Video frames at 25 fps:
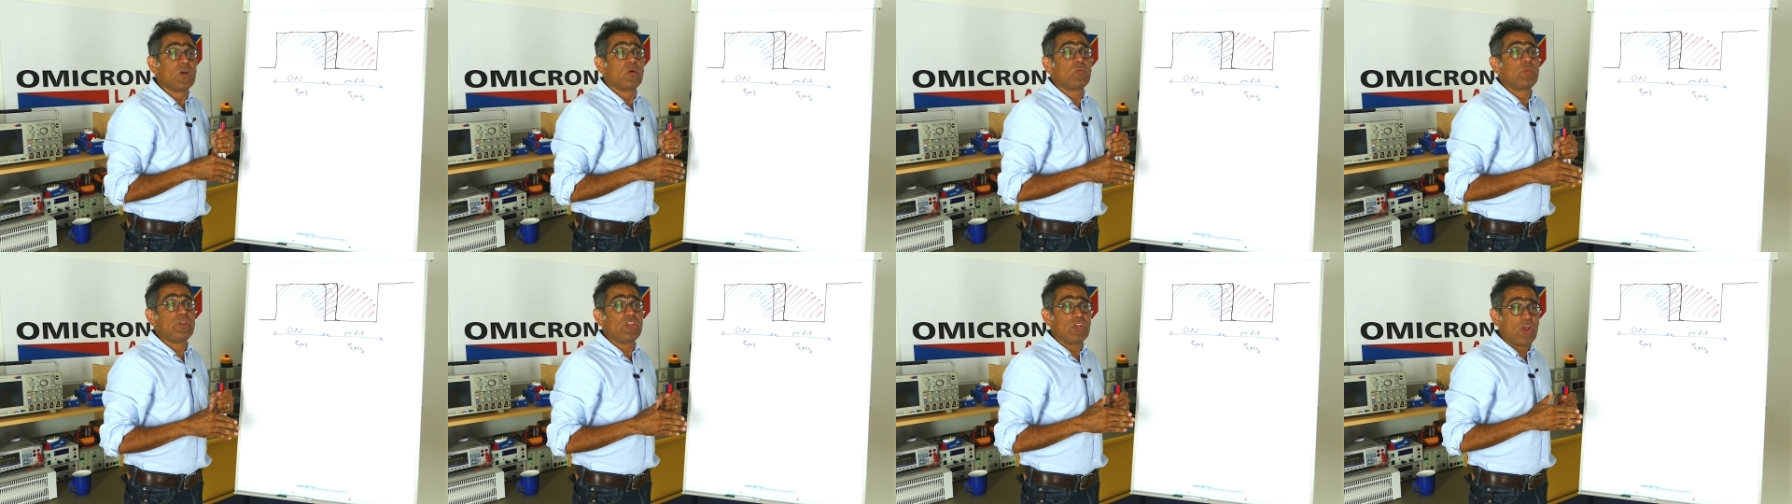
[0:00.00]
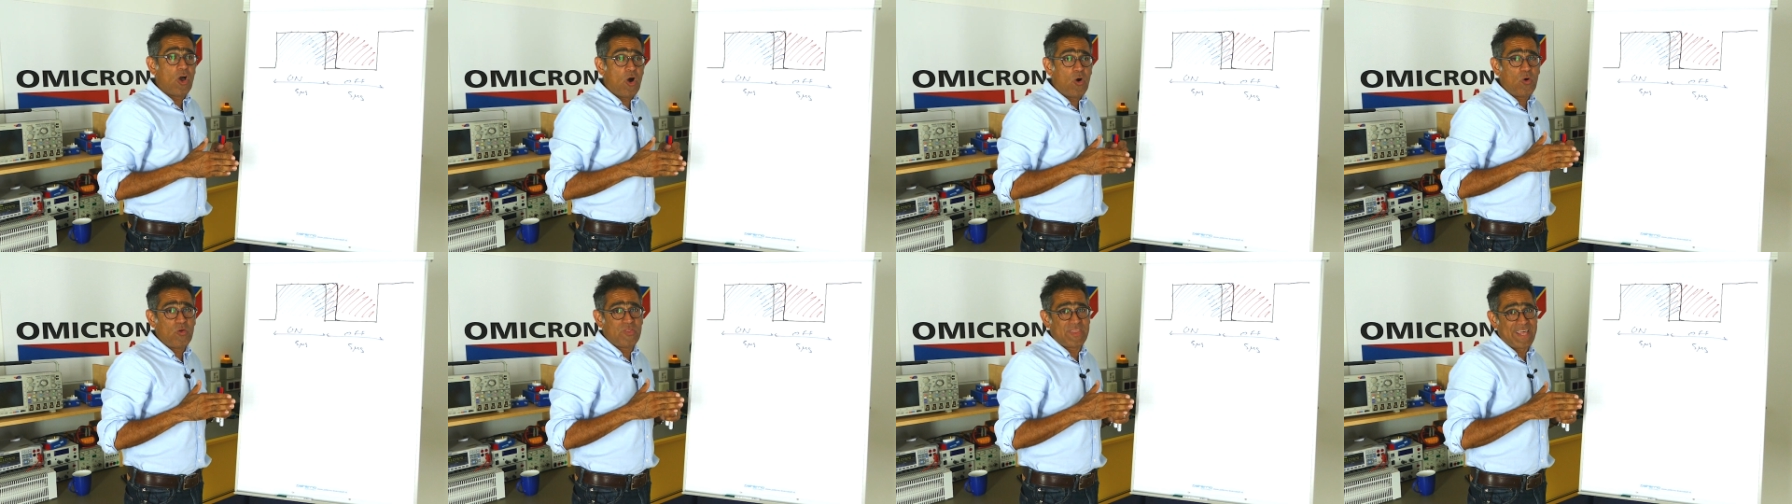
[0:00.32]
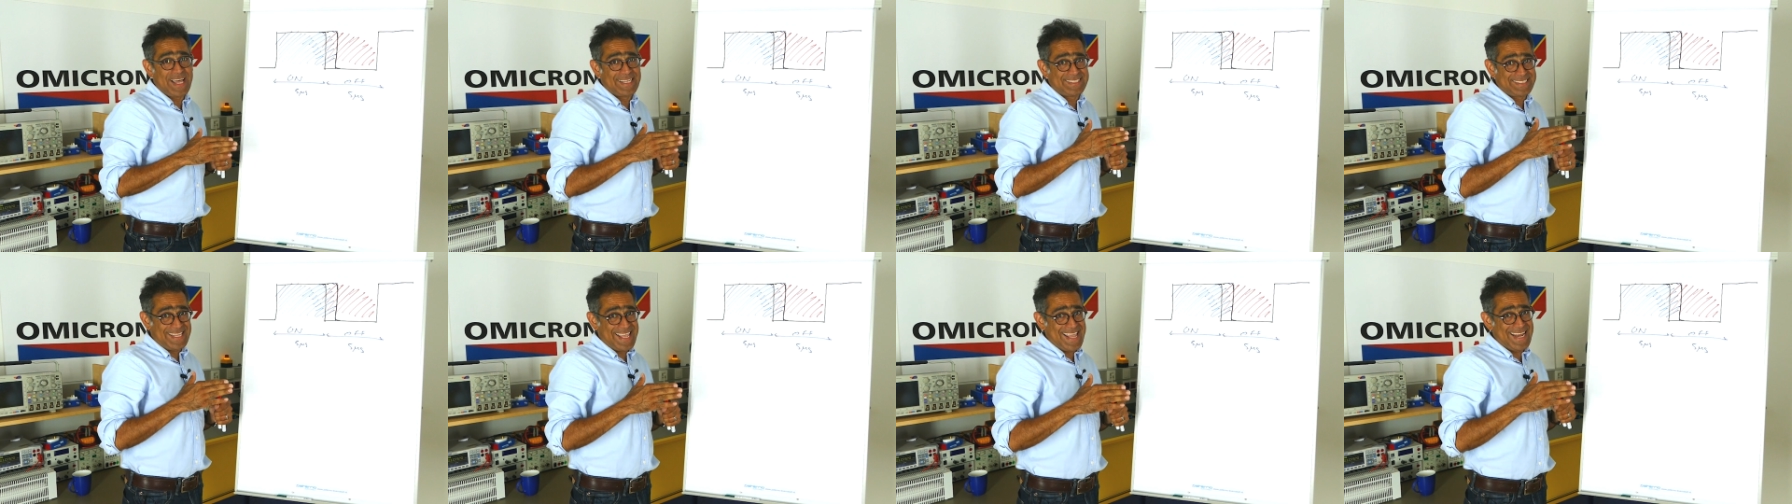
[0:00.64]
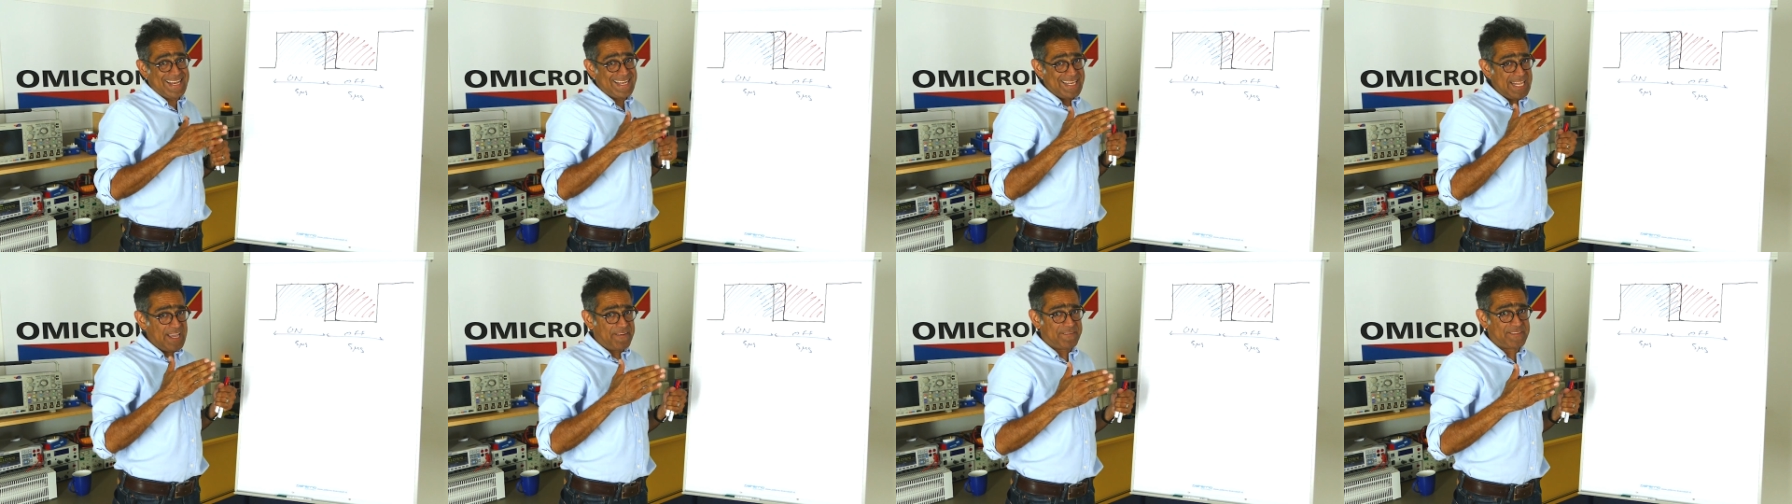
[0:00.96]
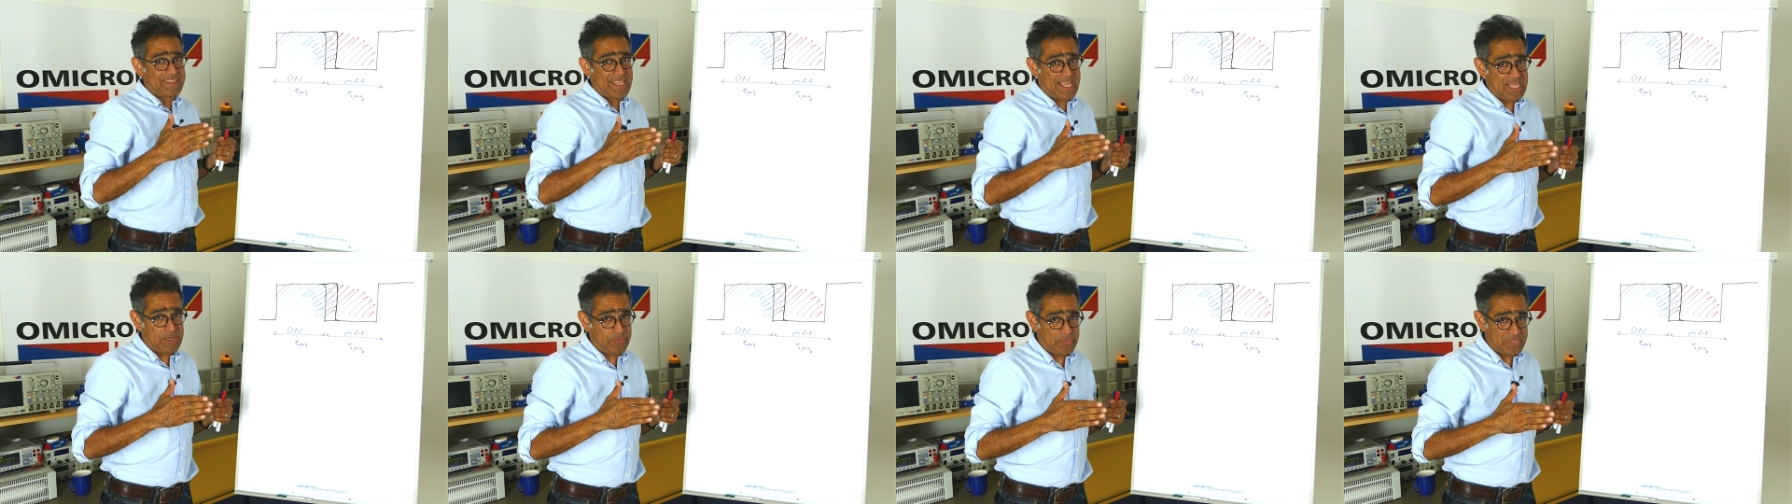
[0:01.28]
We know that a
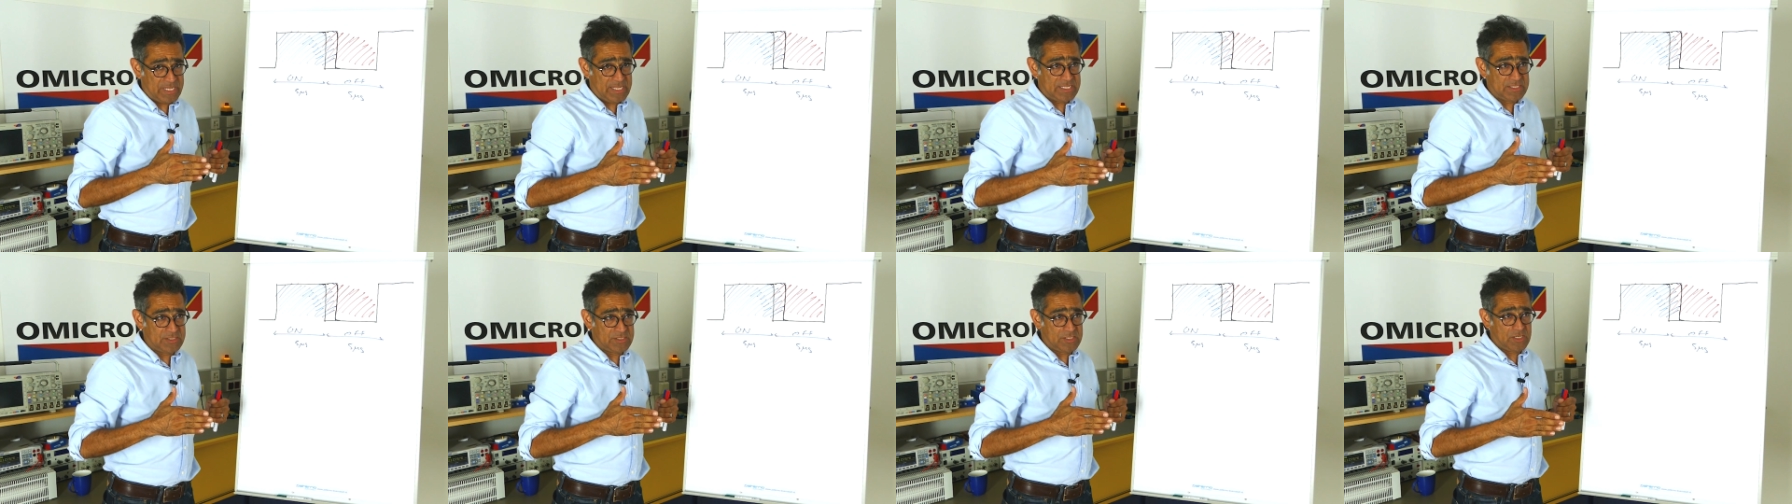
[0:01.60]
left-hand plane